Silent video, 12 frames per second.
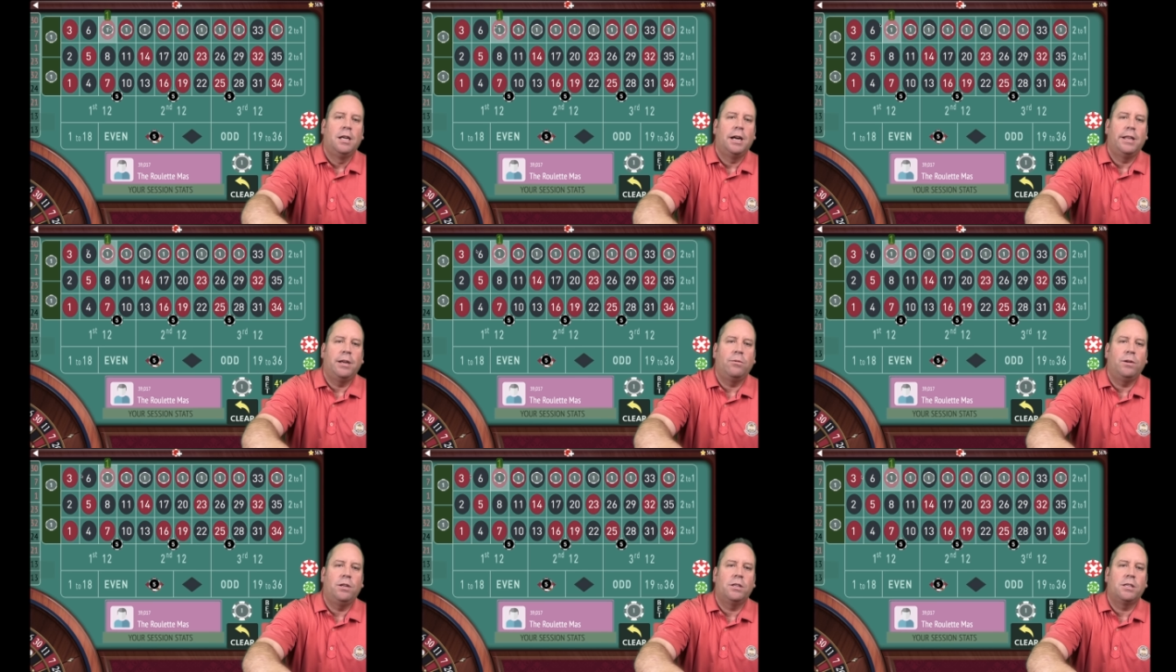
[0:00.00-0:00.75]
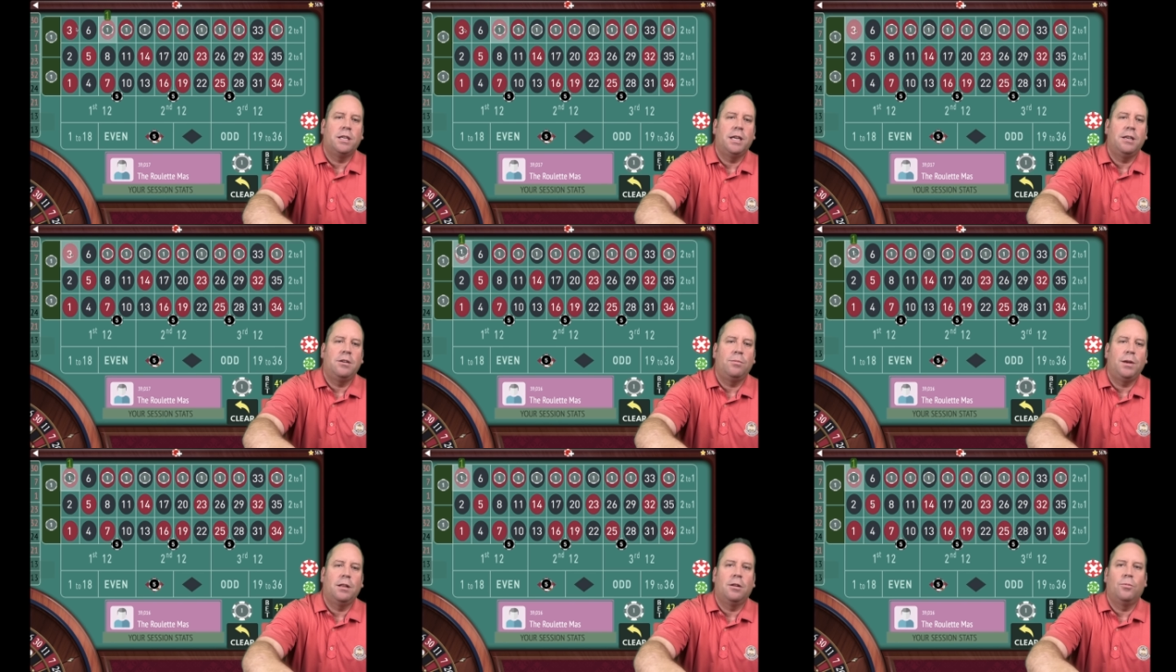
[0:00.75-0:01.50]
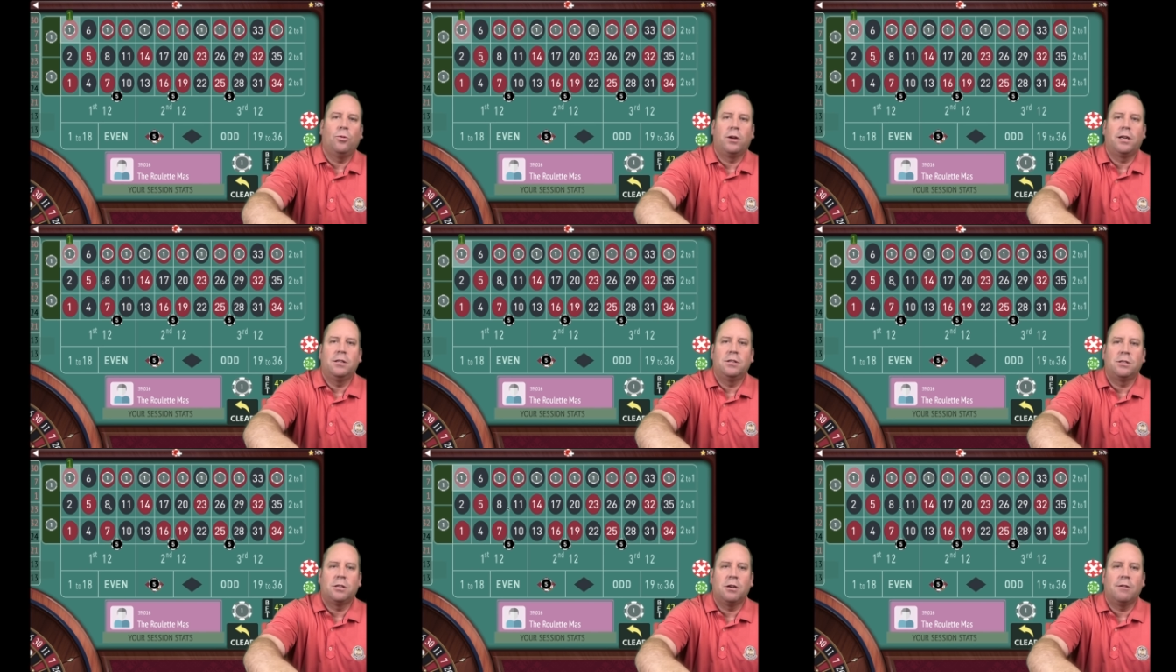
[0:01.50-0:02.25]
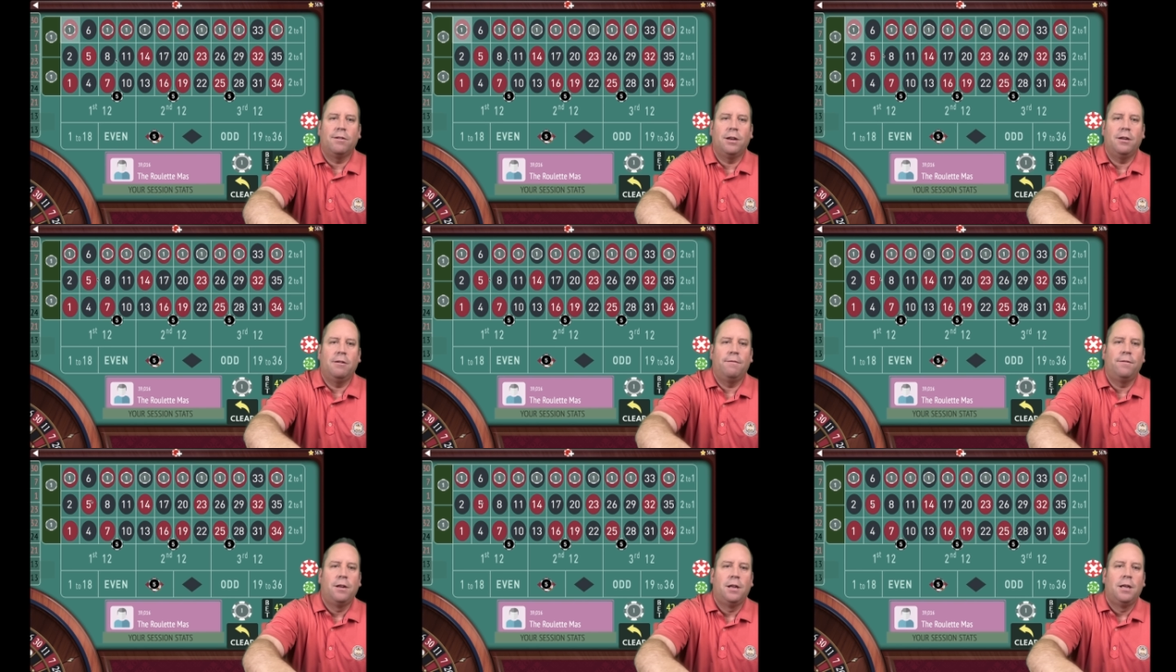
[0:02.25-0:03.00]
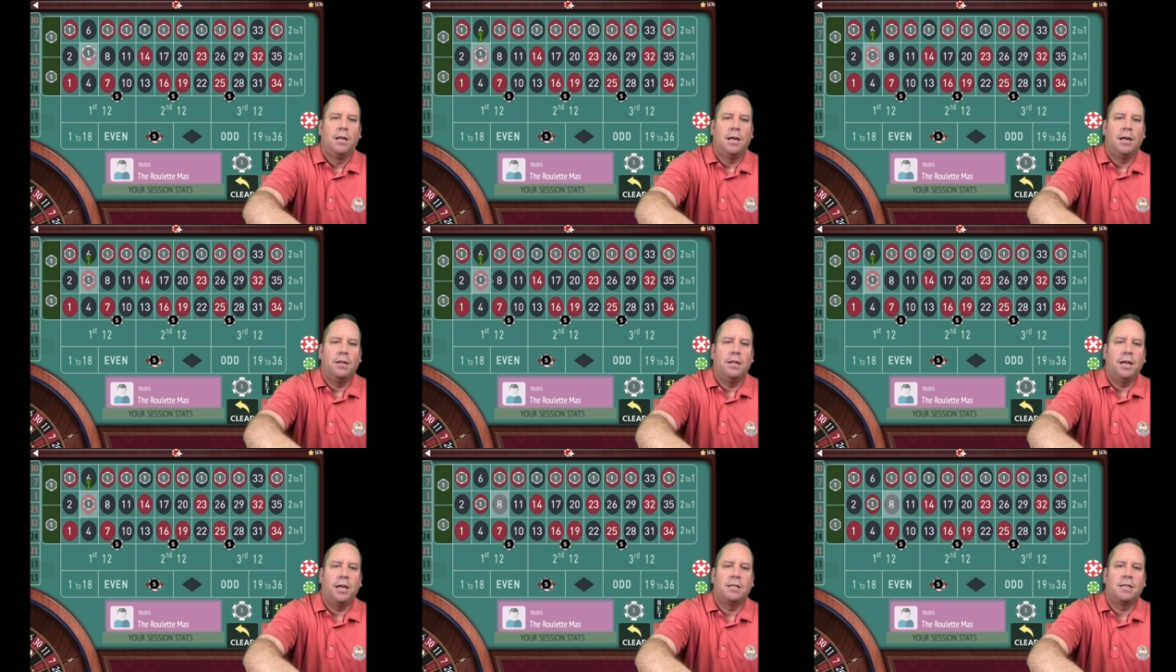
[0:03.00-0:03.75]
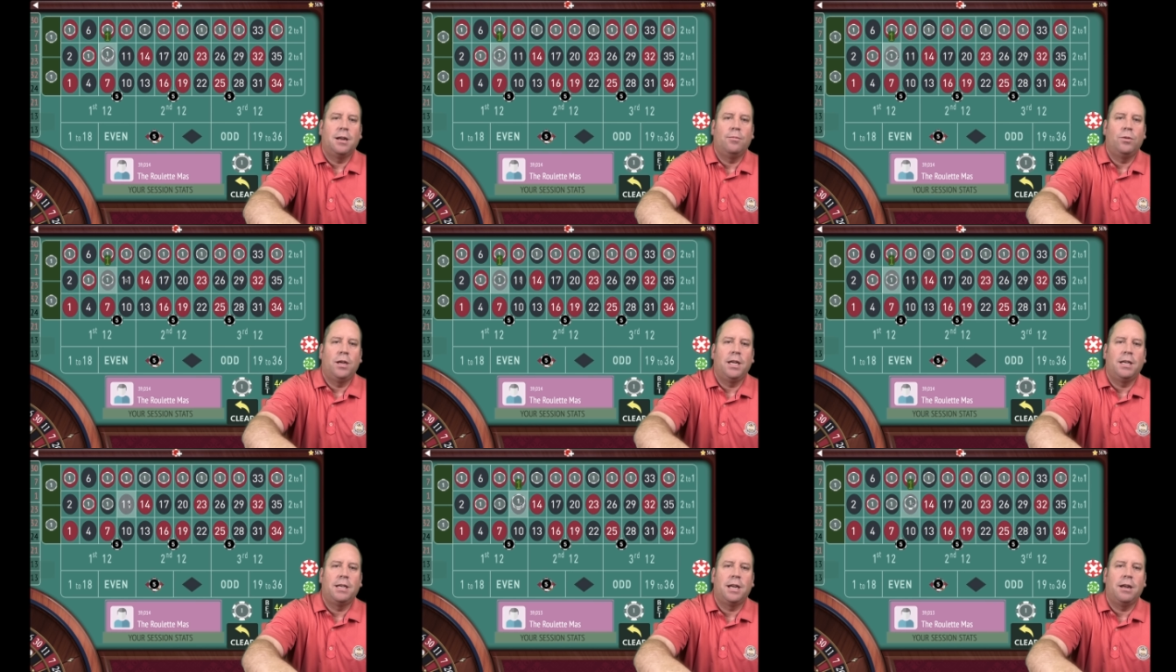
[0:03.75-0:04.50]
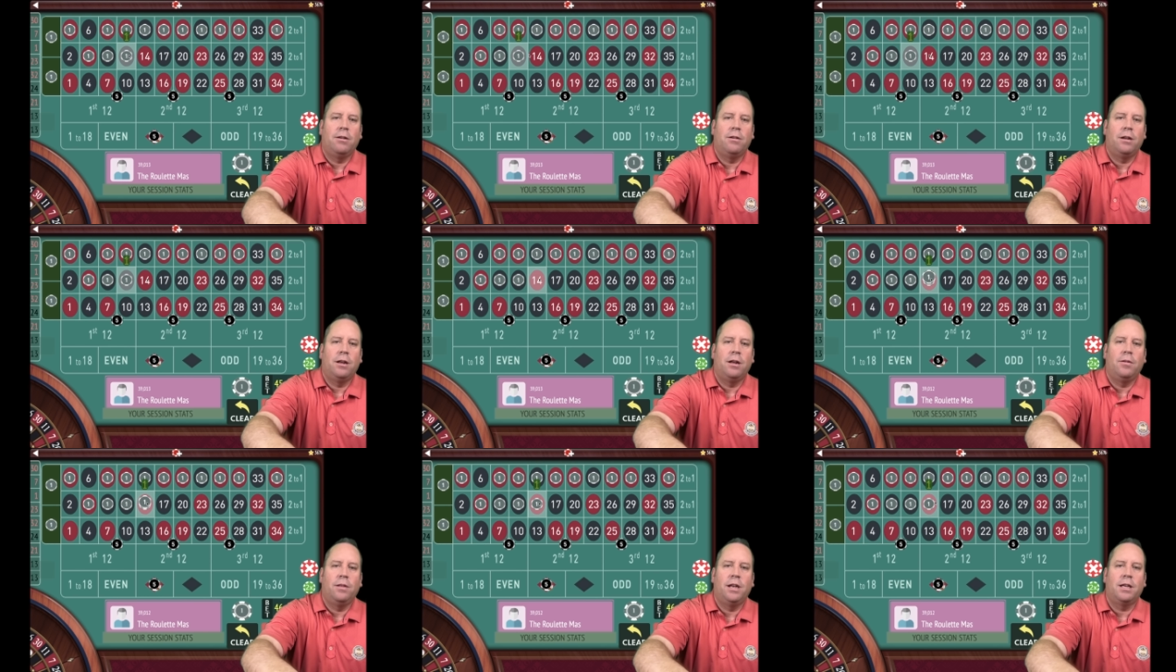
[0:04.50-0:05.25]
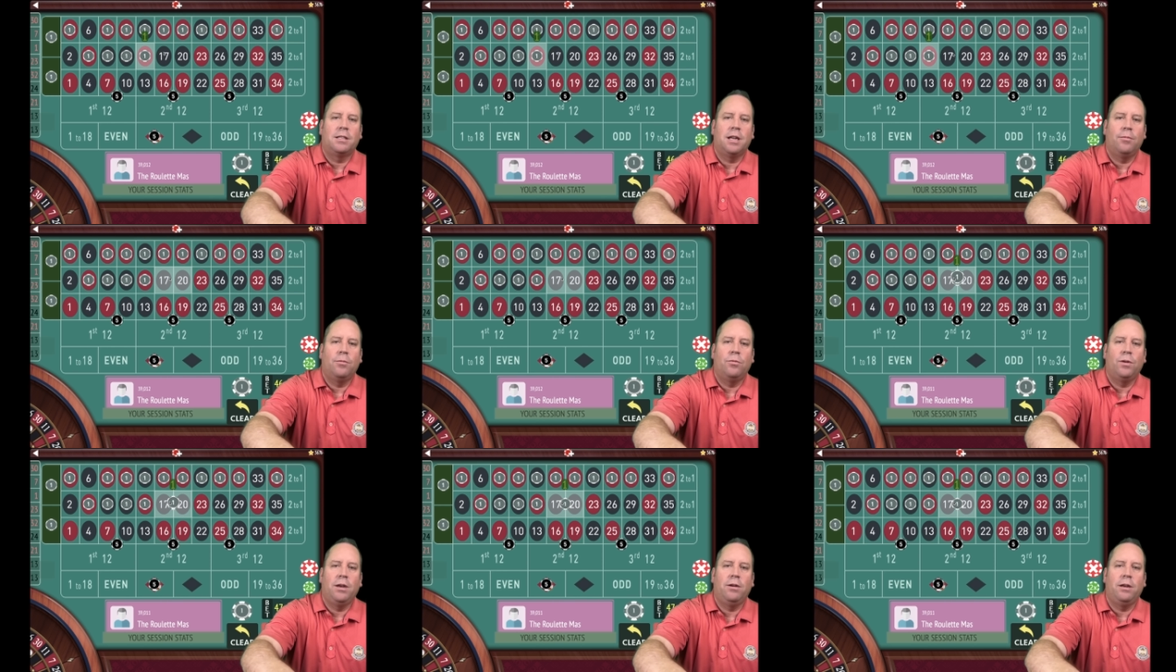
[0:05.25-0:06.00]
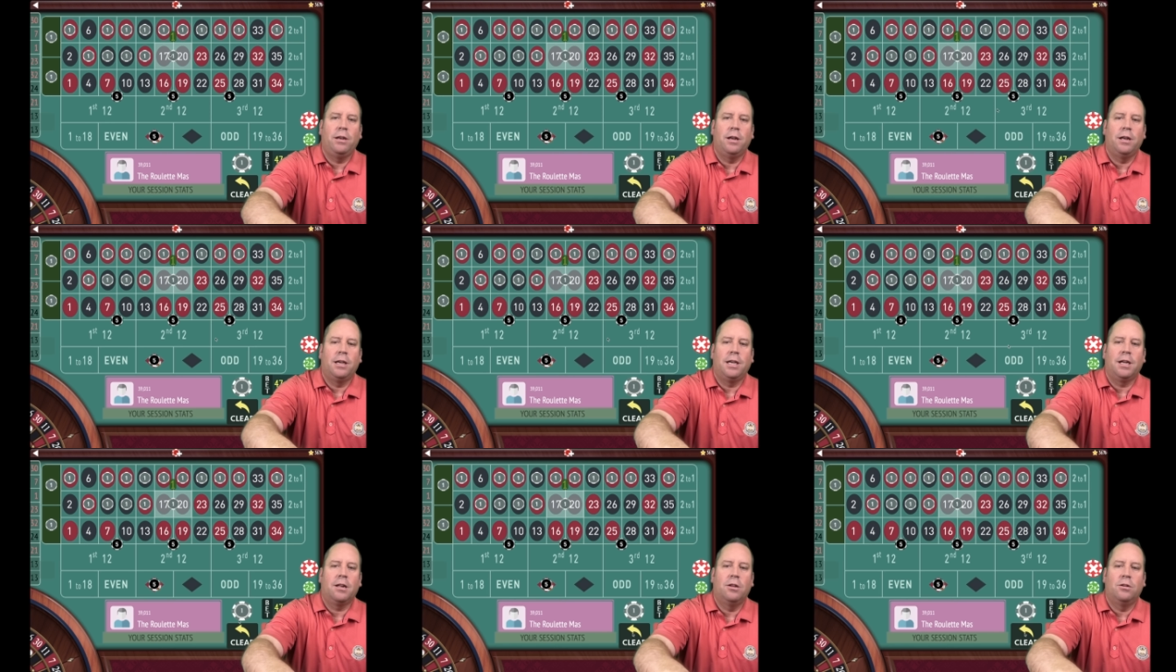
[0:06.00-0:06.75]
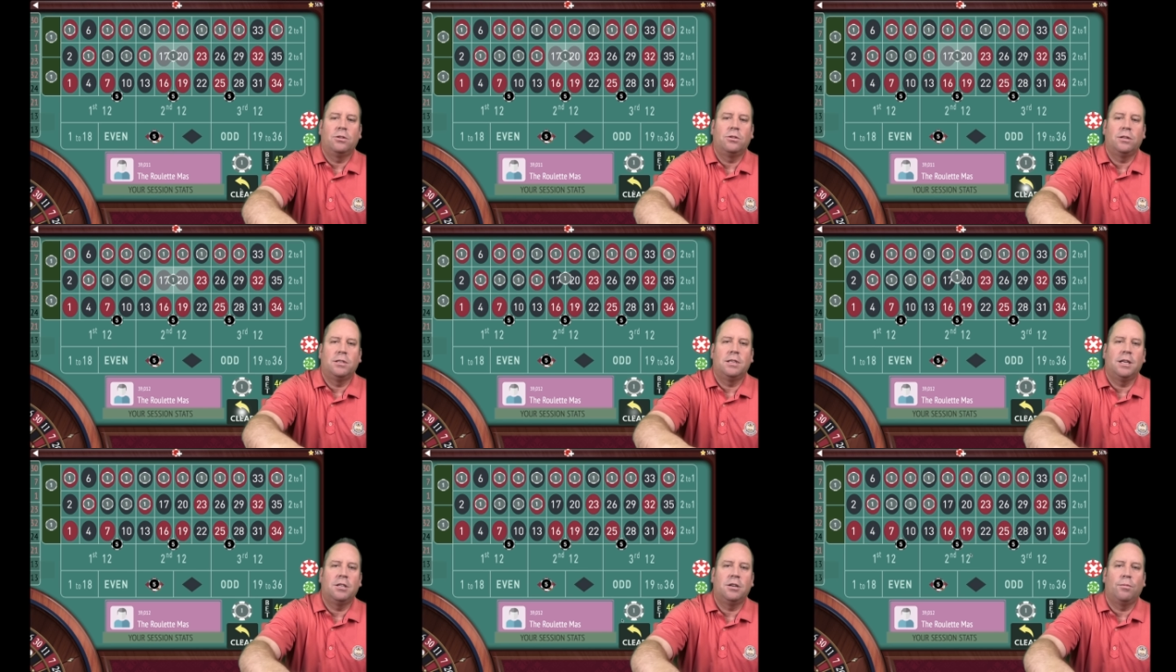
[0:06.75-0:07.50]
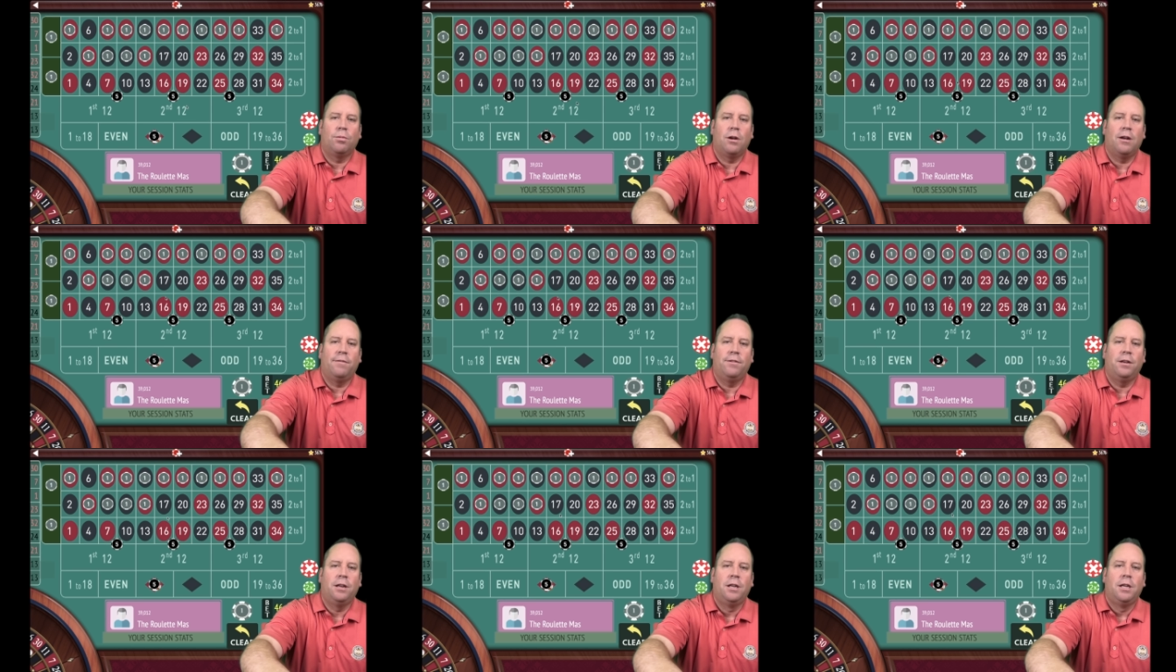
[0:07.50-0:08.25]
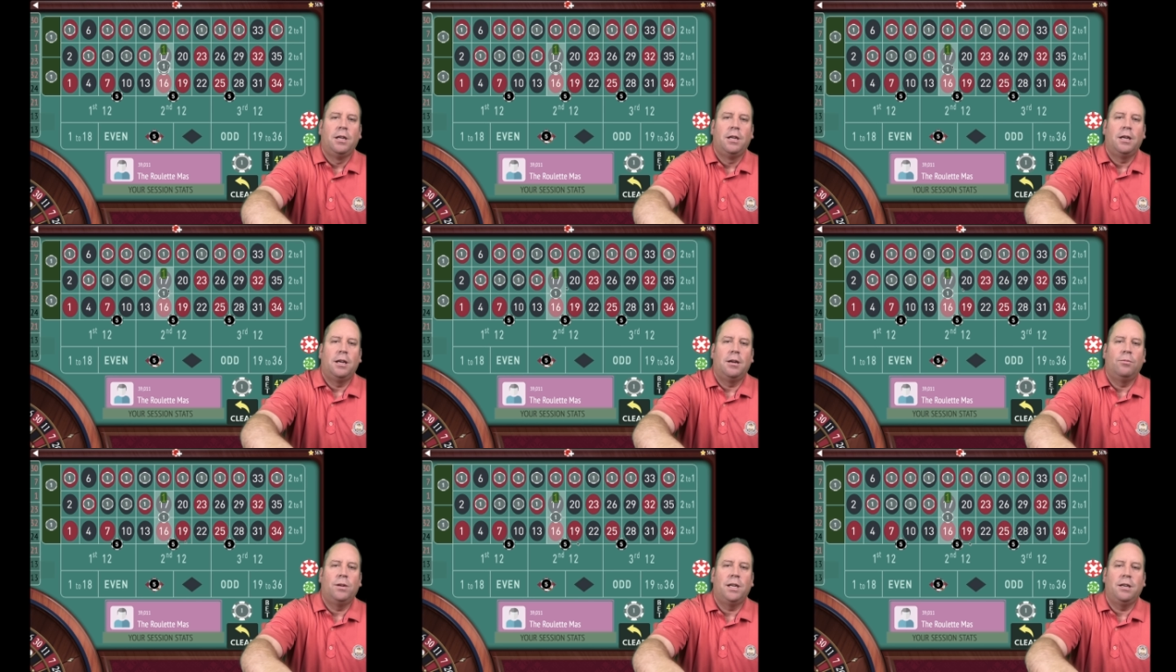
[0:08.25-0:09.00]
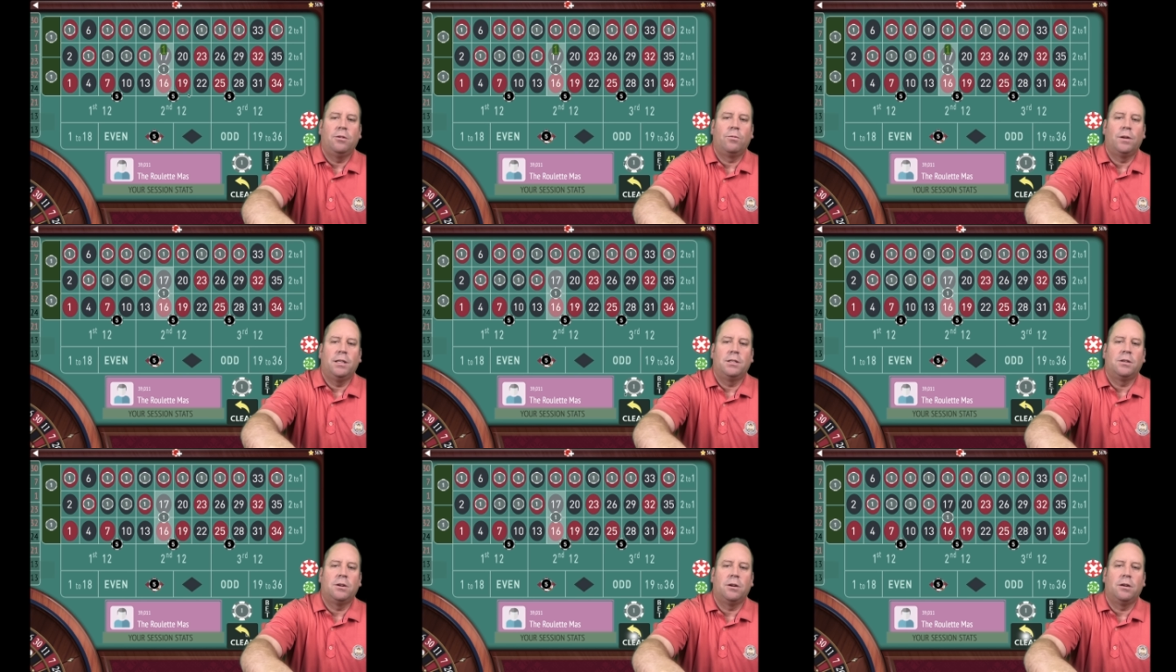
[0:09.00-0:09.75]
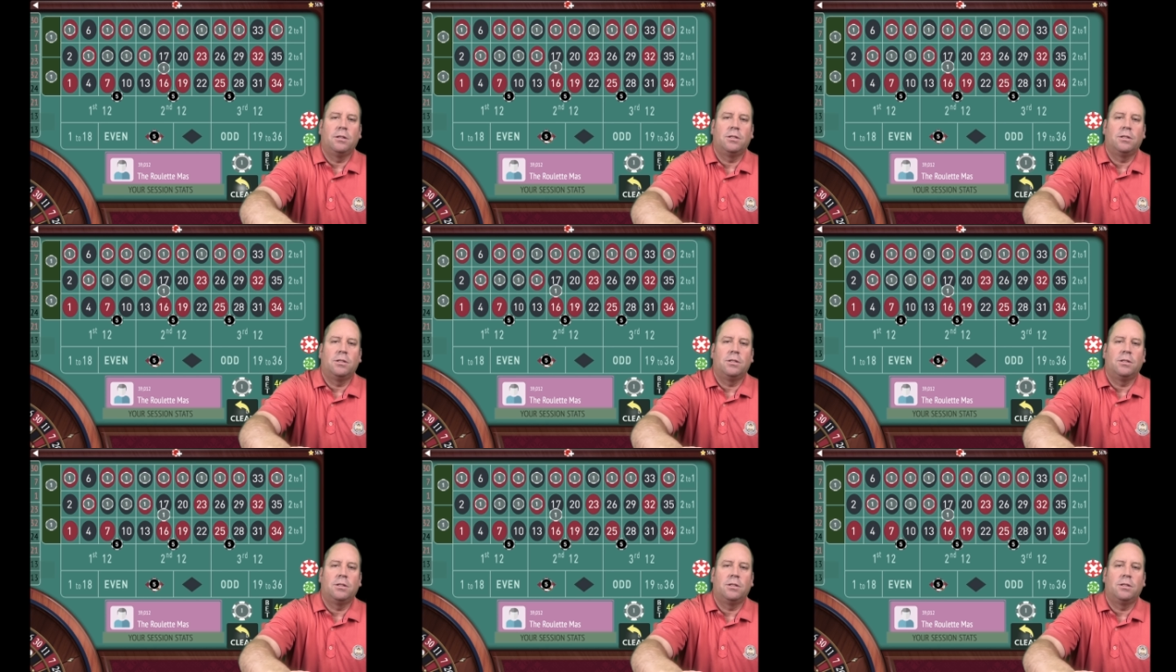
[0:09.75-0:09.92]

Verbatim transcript: I think we just need to be a little more conservative uh, the next time we get down, uh, the next time when we uh, get closer to session profit, uh, we need to restart.